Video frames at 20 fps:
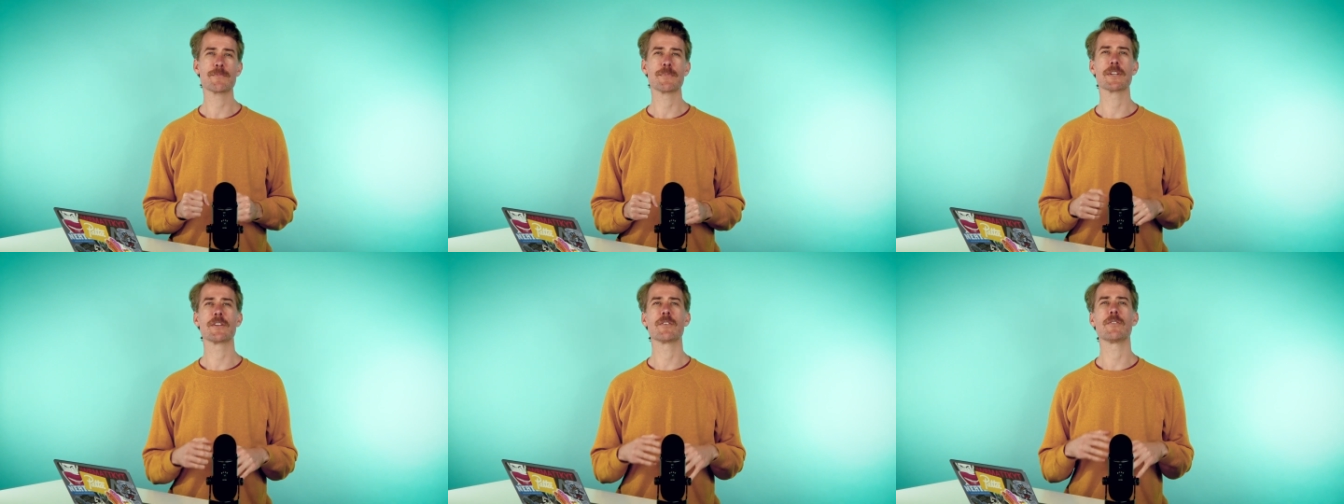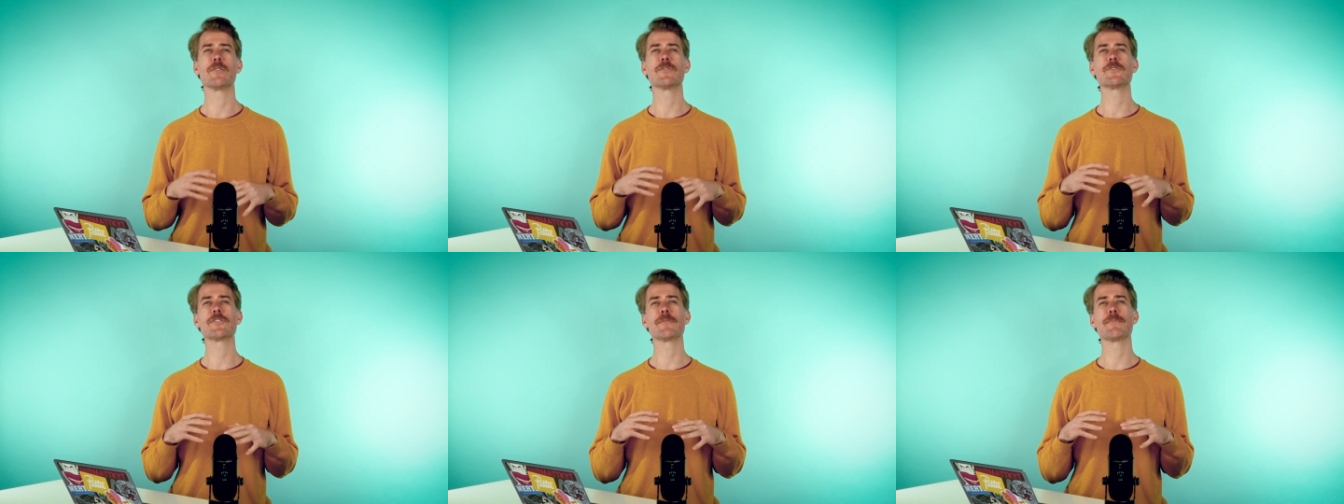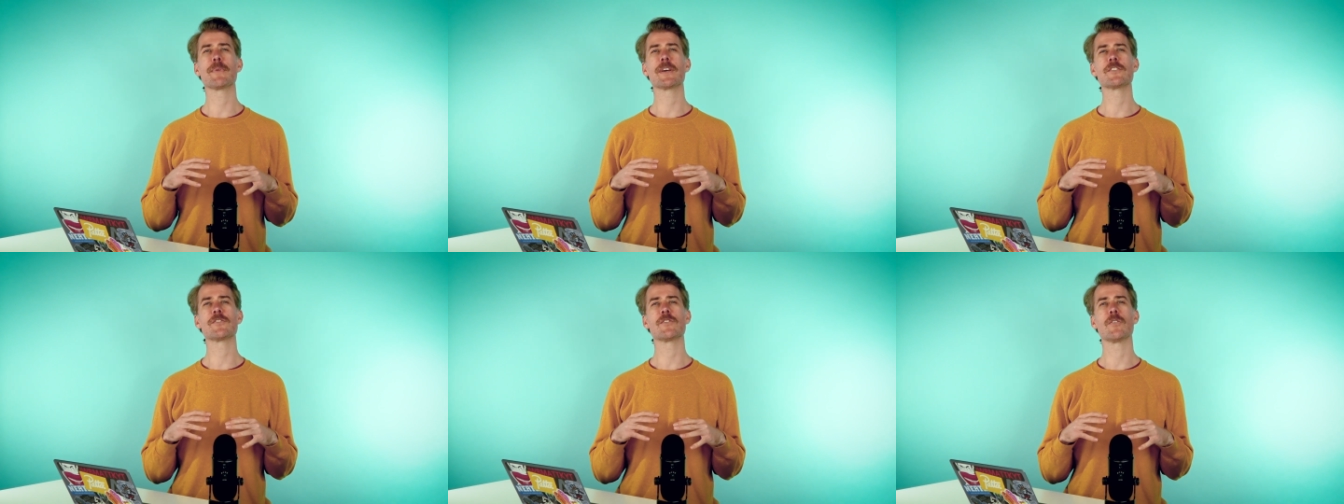but it also
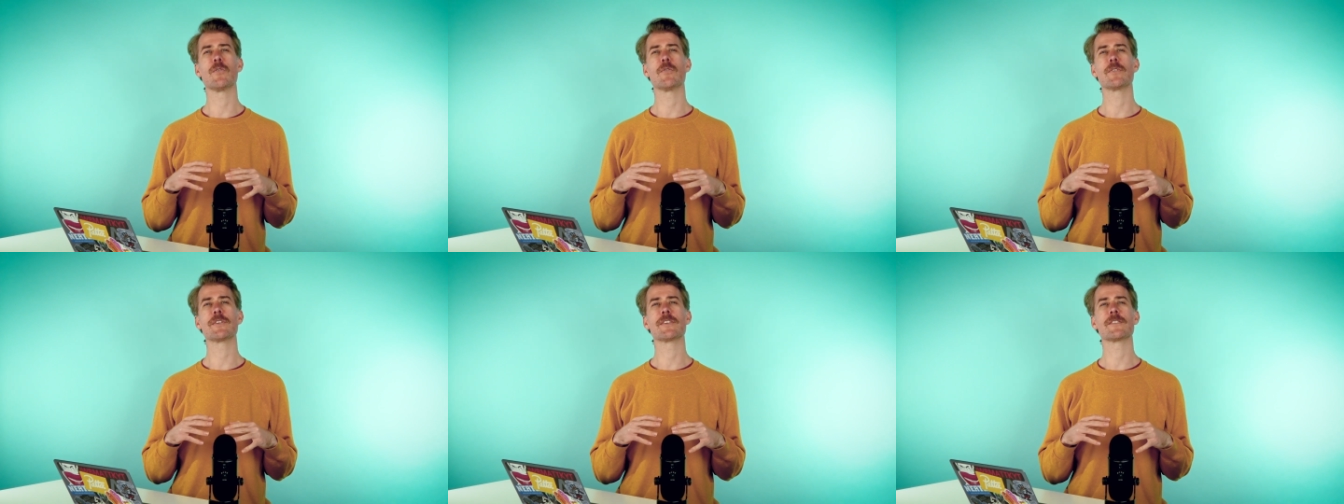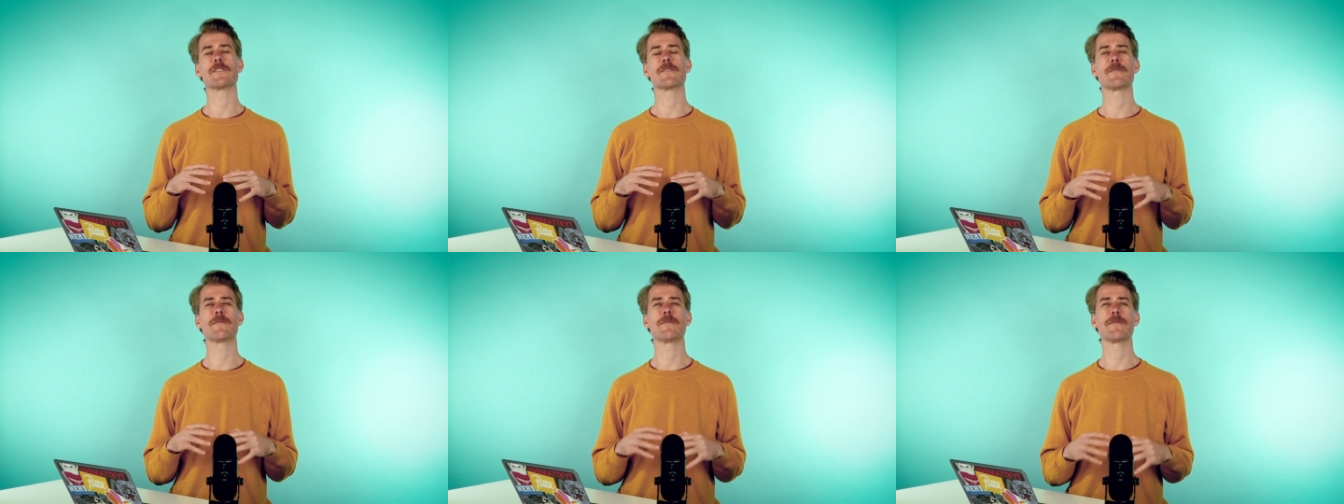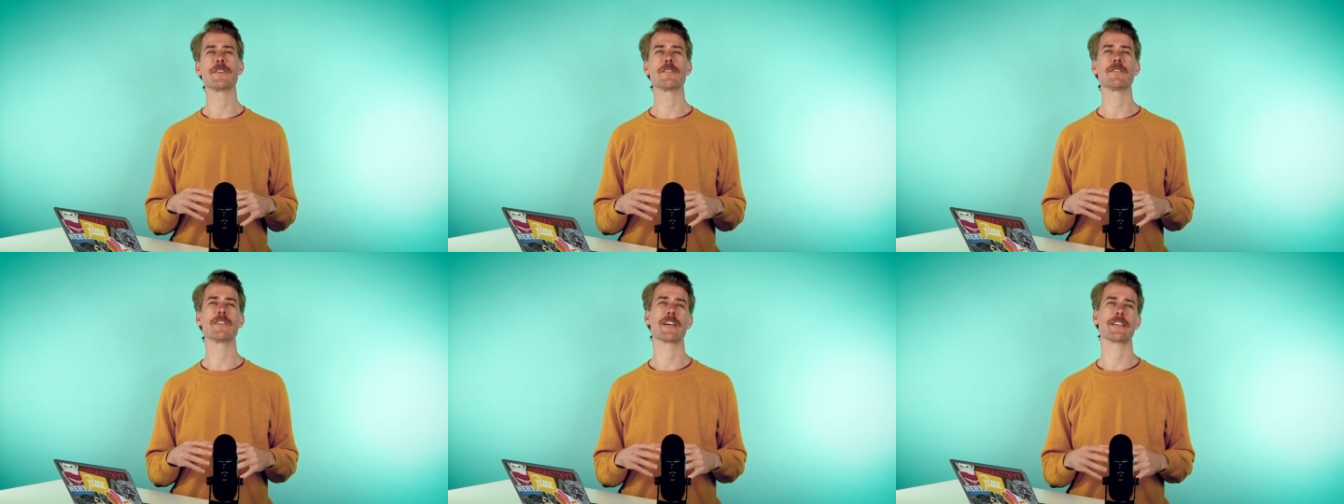makes your audience
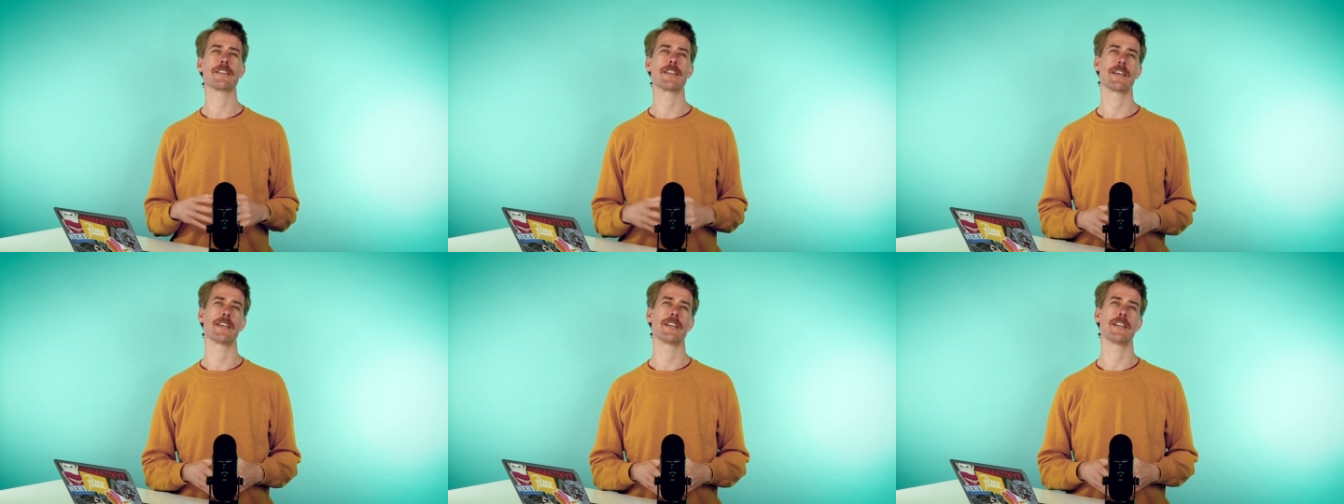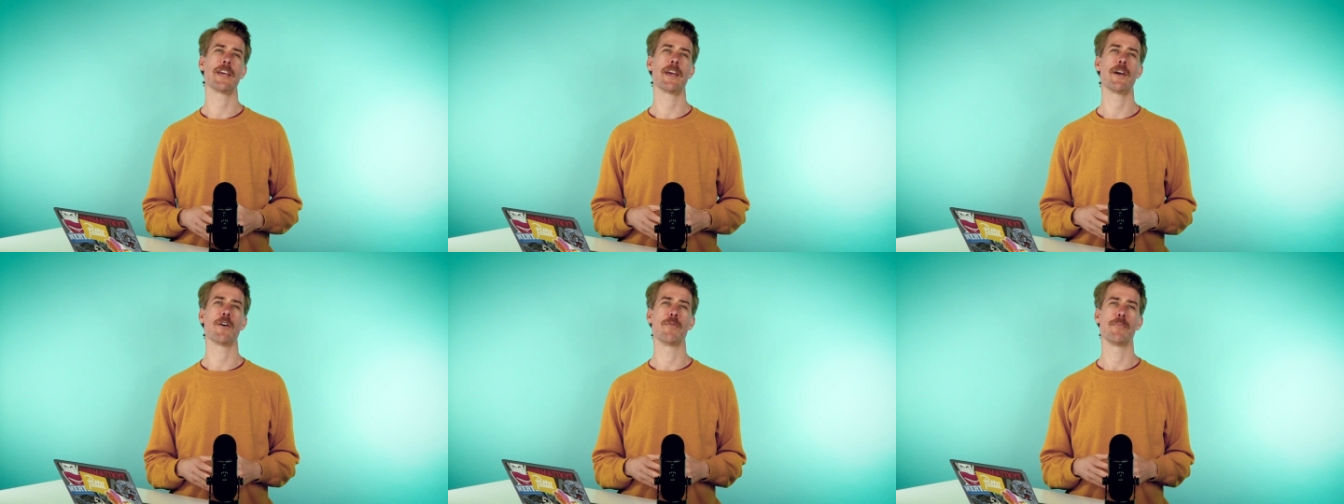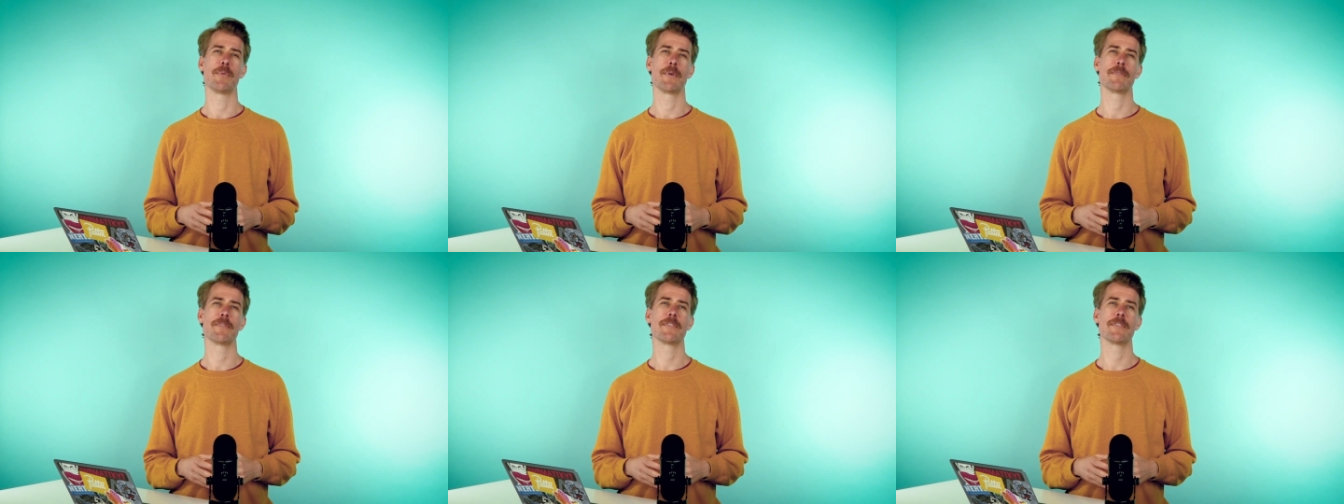feel like they can help.